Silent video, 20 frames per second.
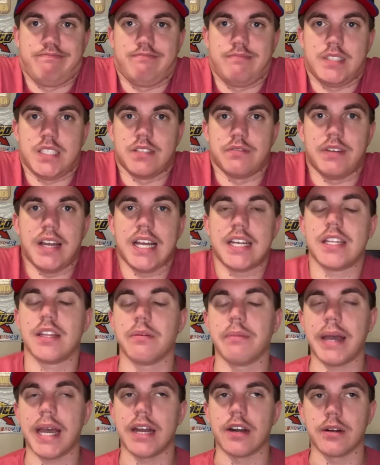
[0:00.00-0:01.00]
It's the fact of the
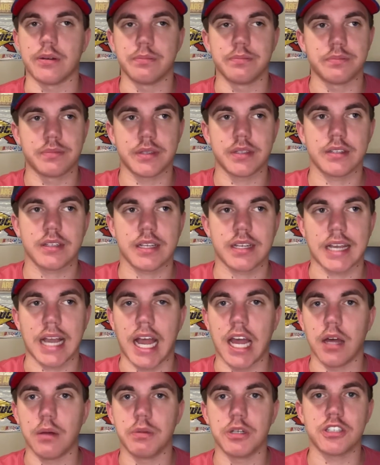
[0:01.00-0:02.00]
matter.
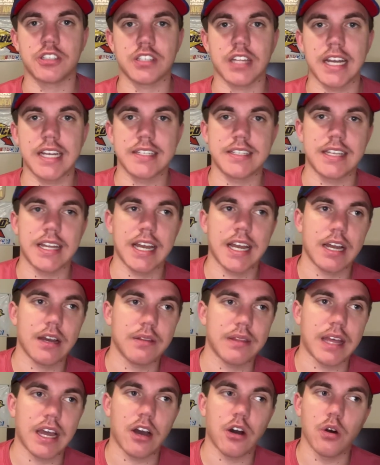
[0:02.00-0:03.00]
Kyle Busch slides
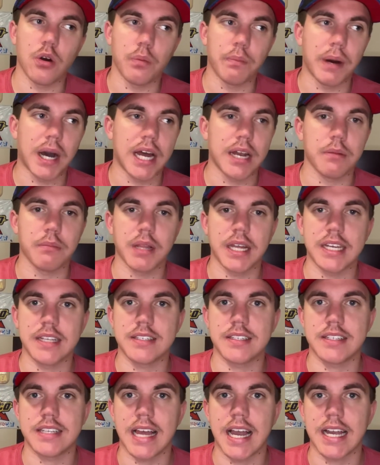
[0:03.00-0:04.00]
down. That whole bottom lane
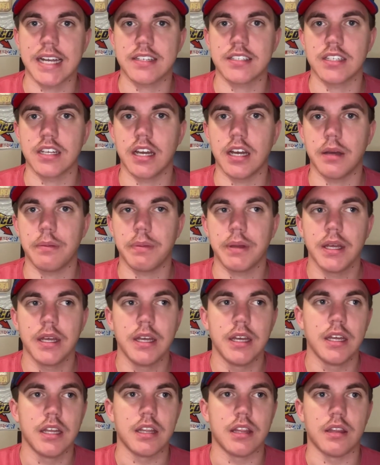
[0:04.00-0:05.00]
stacks up.
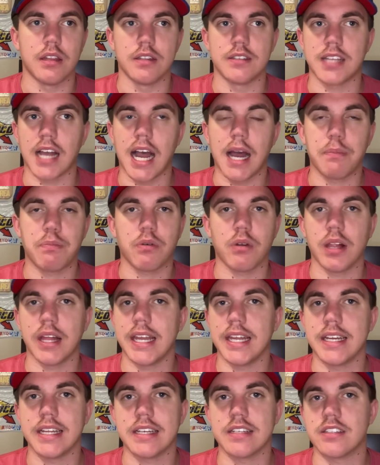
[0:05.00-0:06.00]
The top
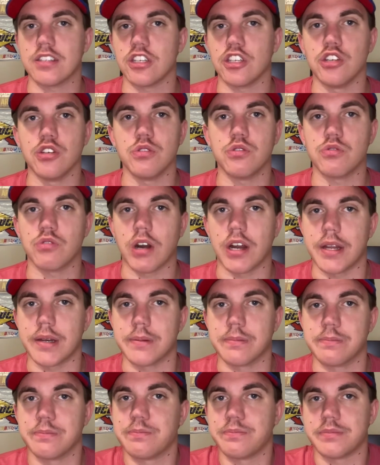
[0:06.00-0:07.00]
lane gets a huge run.
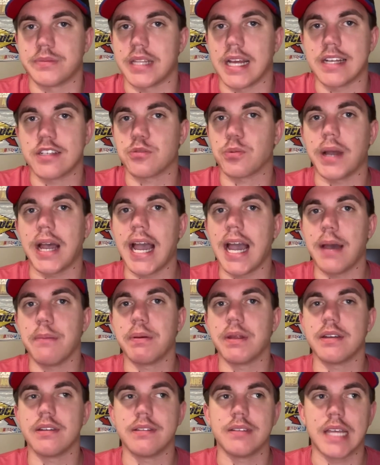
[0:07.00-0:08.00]
That's what
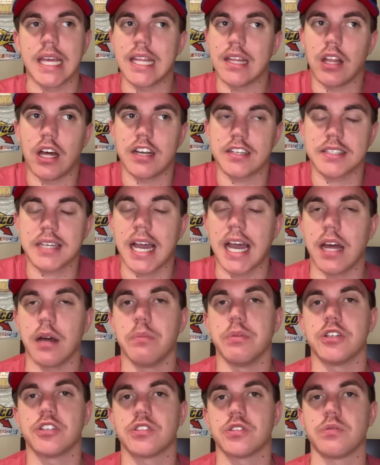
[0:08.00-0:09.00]
happened. It lost Kyle
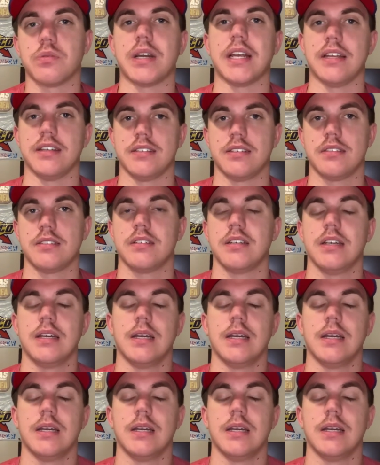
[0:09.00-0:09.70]
Busch the race.